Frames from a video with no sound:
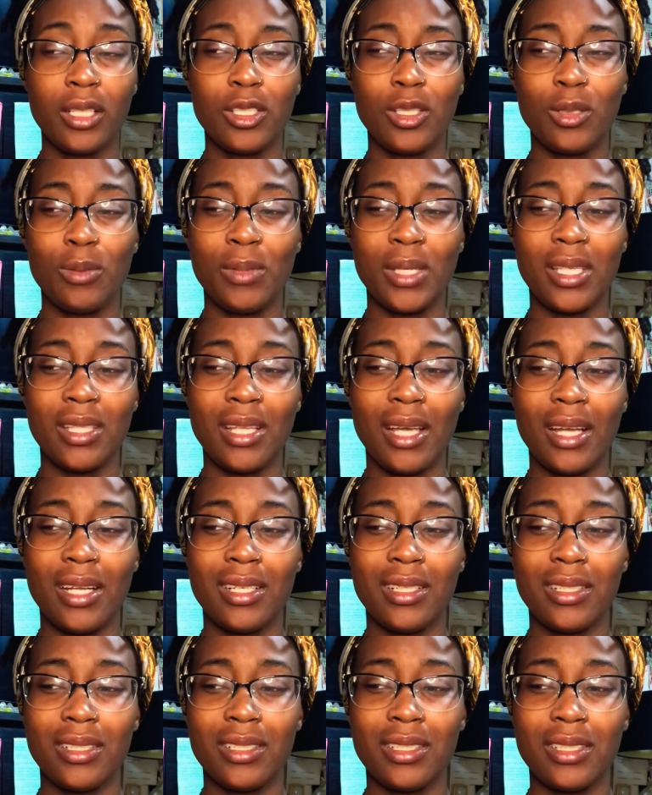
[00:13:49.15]
to me
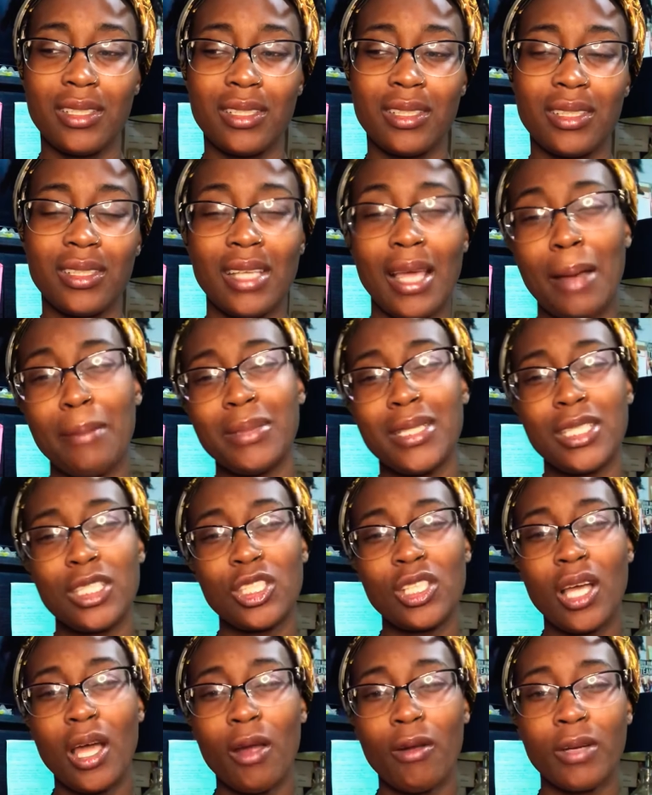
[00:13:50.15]
that just kept
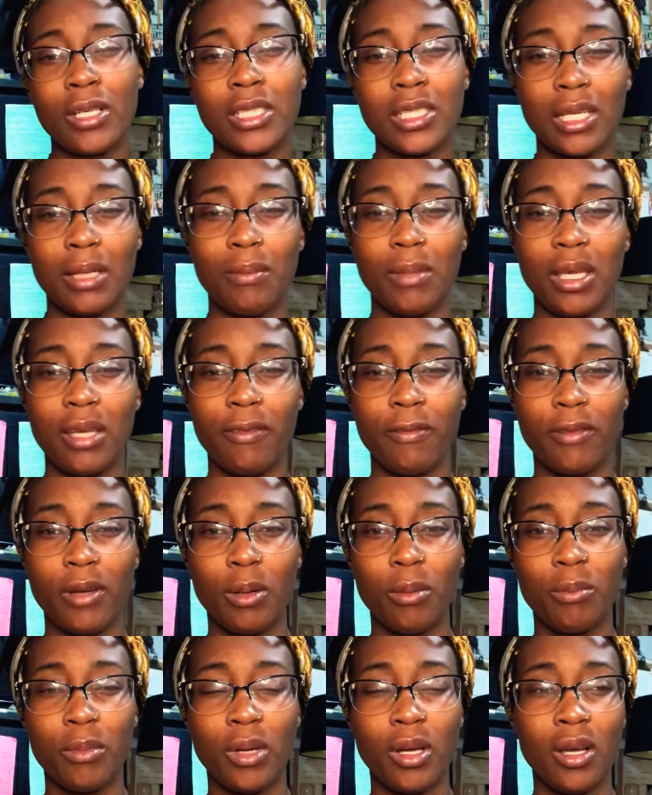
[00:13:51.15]
discouraging me
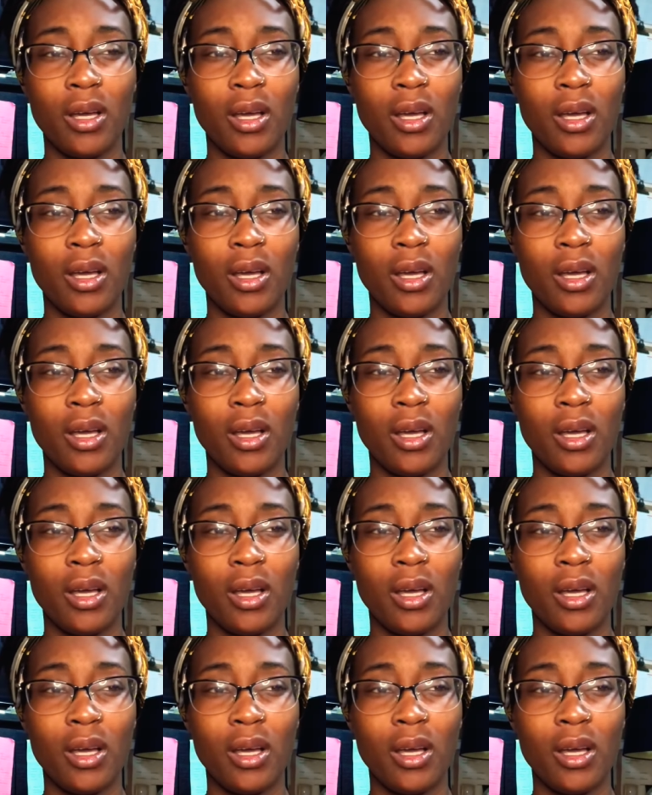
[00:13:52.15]
from